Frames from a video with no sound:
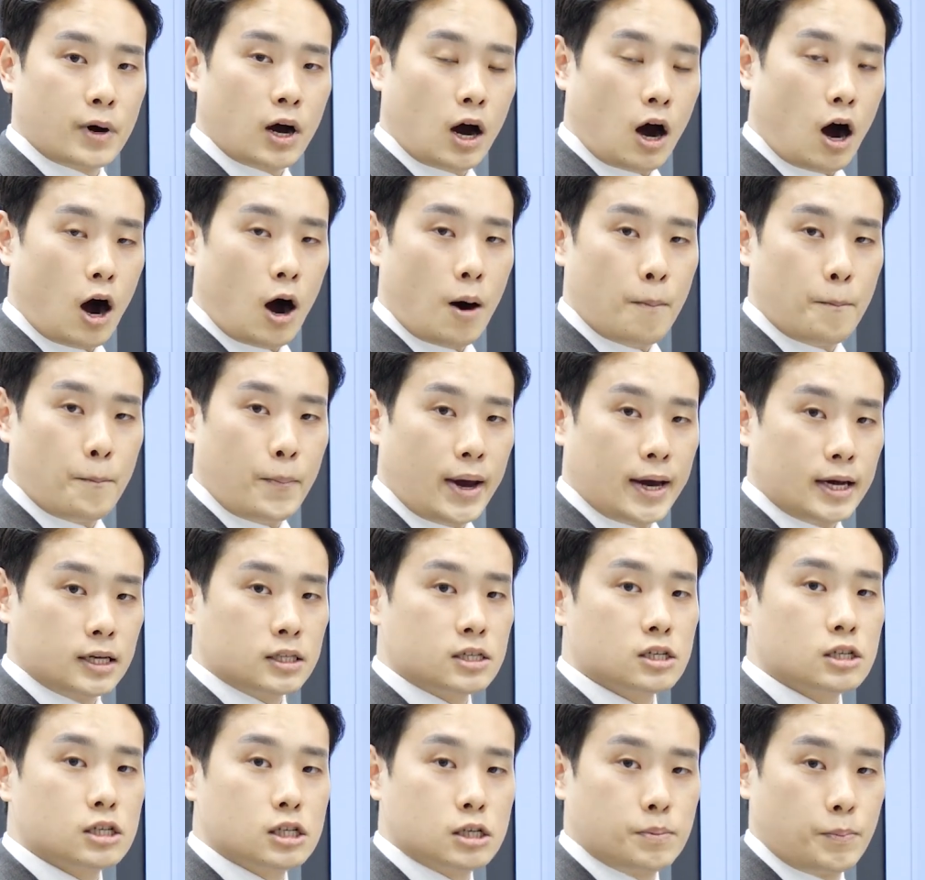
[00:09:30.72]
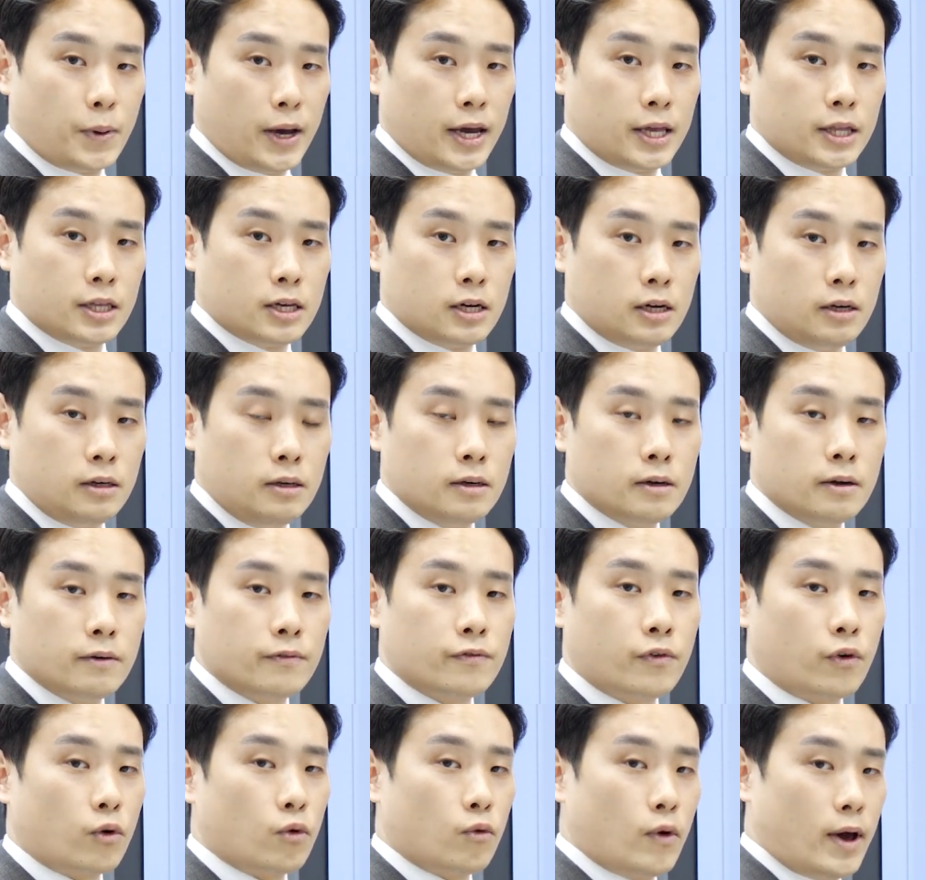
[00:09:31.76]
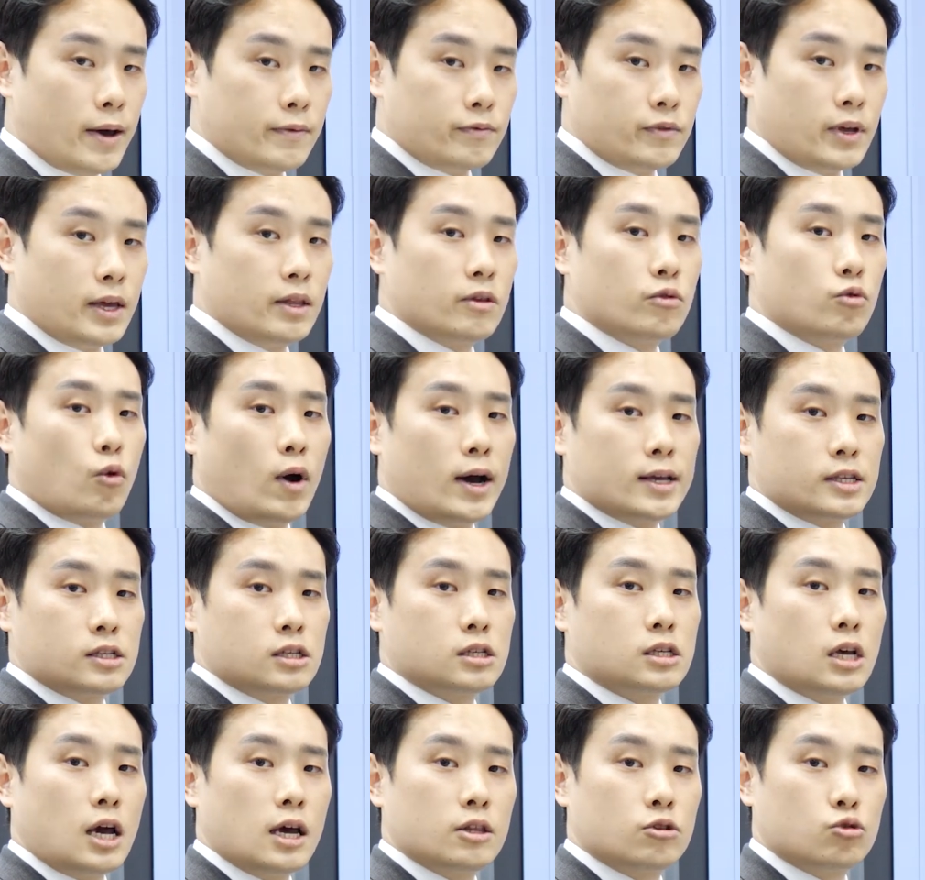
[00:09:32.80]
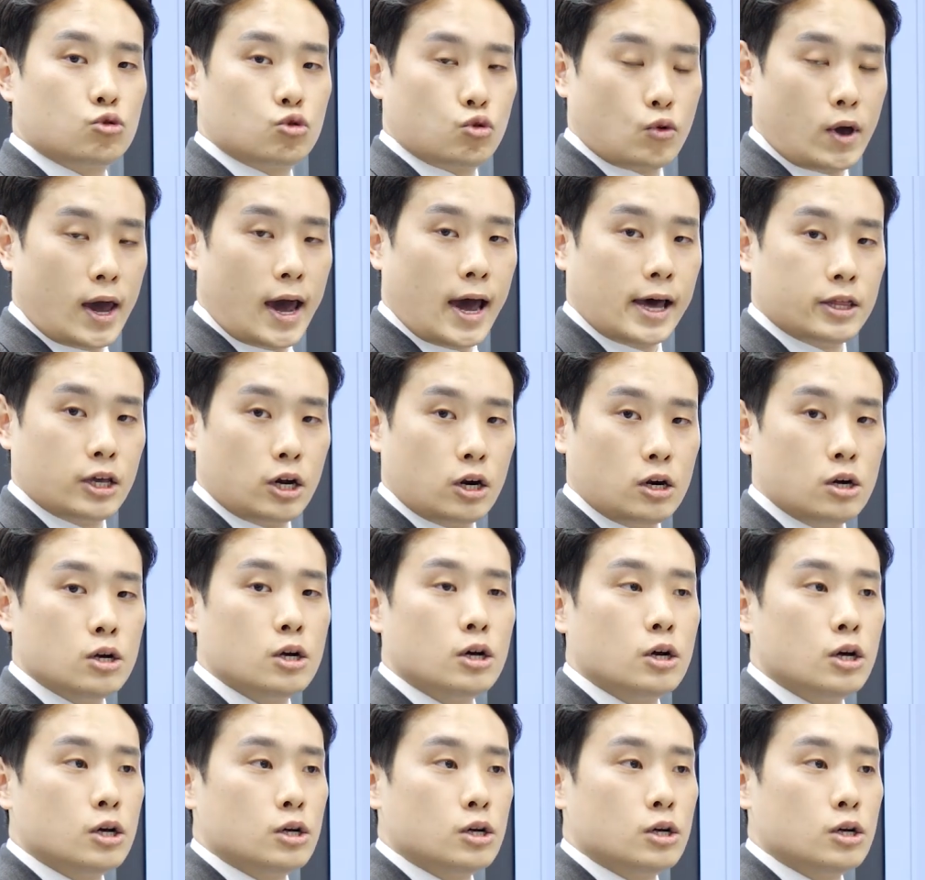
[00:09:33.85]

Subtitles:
compact spindle for left and right side together.